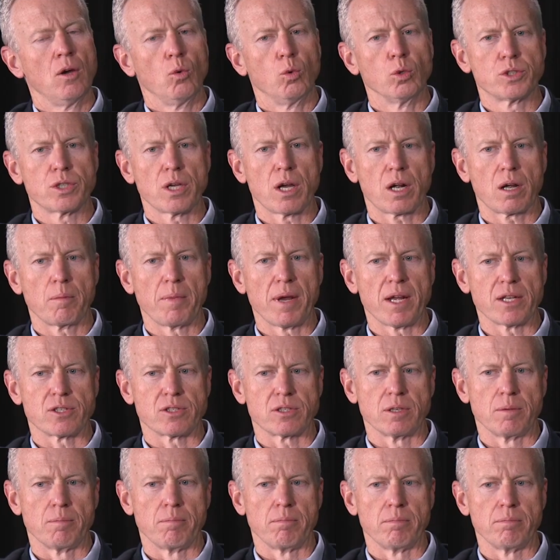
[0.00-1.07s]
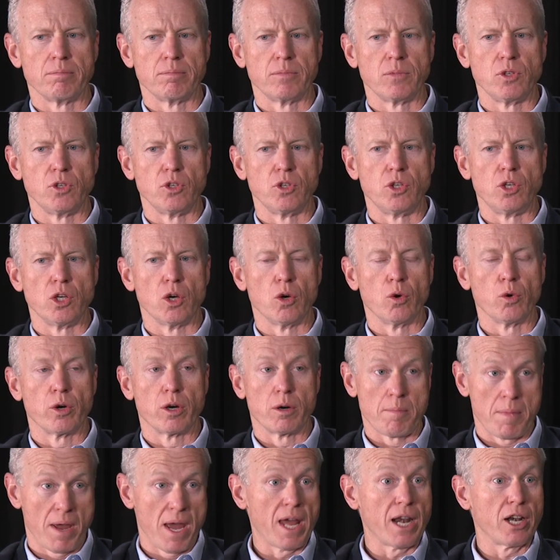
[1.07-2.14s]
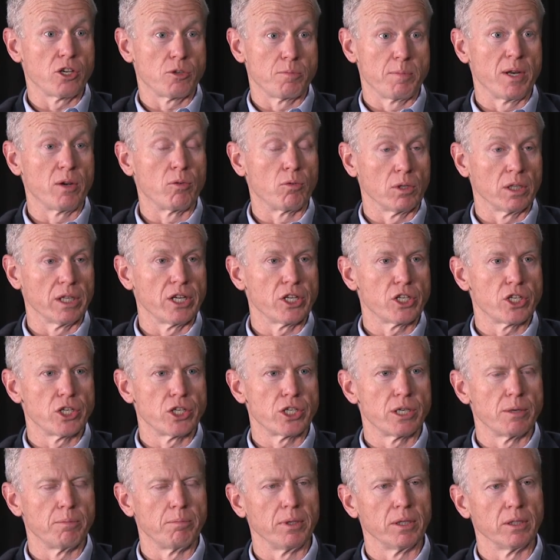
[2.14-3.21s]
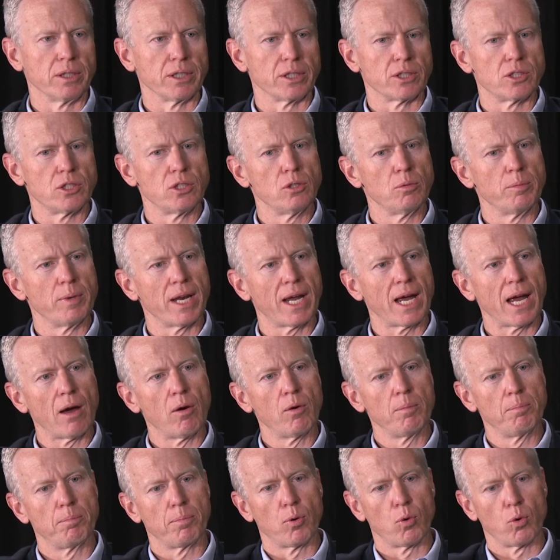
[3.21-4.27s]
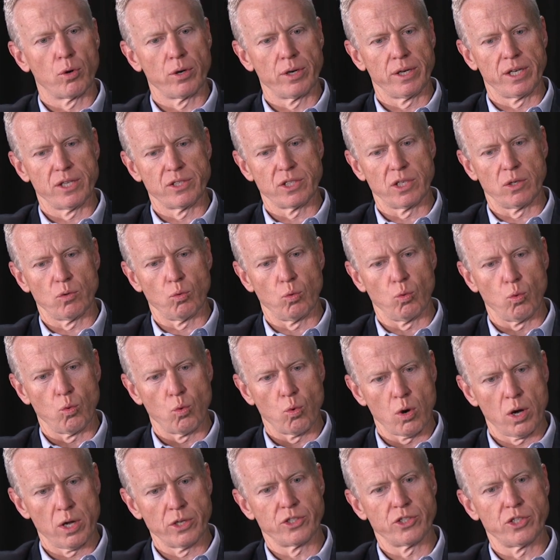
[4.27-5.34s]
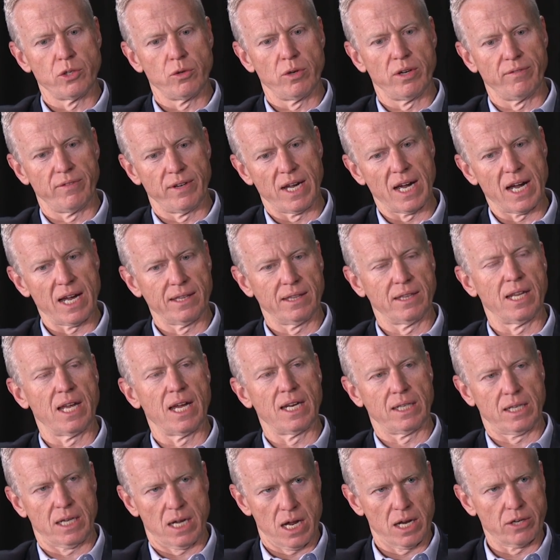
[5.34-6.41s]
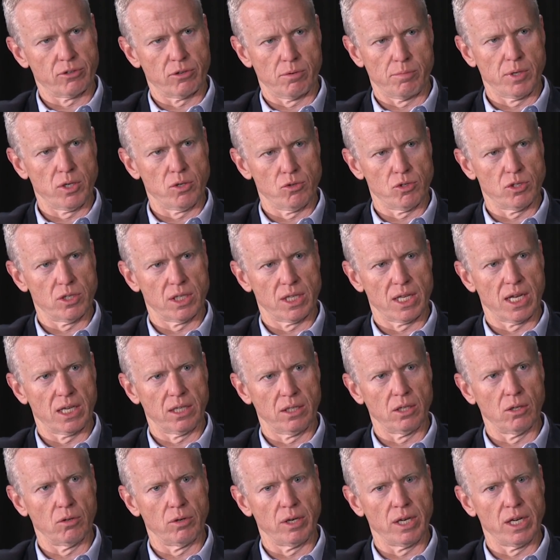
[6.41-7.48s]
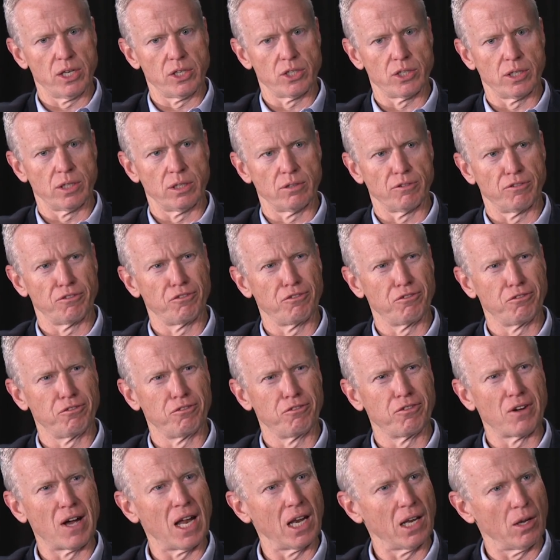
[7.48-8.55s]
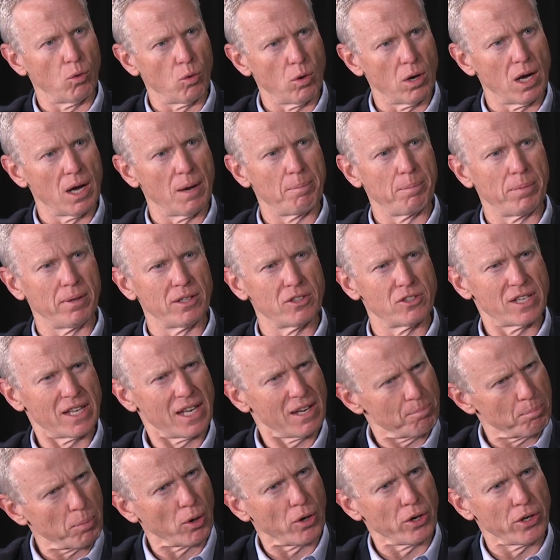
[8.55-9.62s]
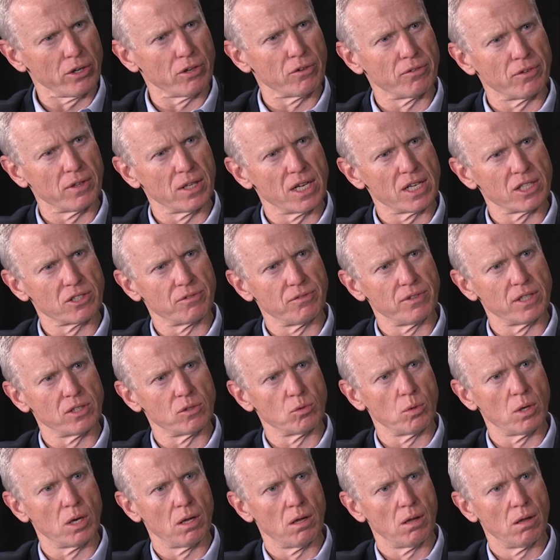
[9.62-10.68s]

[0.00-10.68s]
We'll talk about some donor management, relationship building too, but how important is it once you have gotten that contribution, that donation, to follow up? Is that part of your philosophy as well?